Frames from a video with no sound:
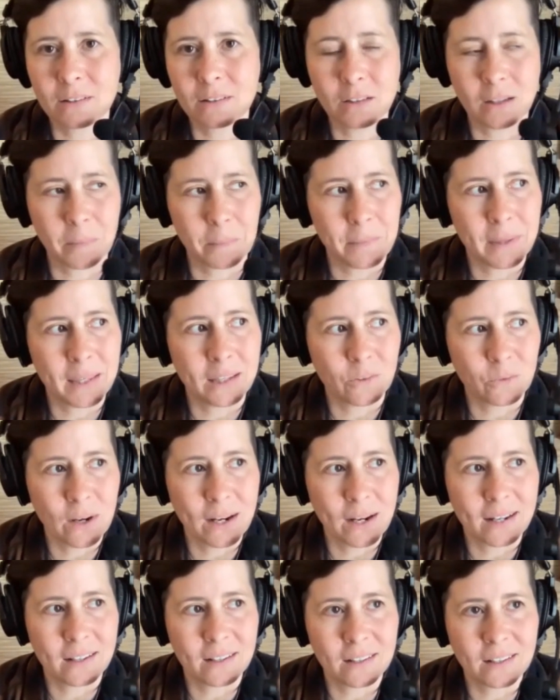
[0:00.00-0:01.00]
It's like being
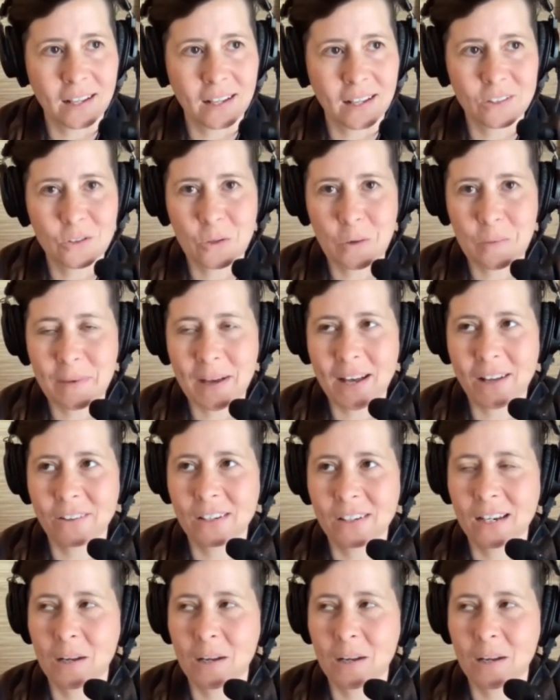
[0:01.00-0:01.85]
right next to a mountain.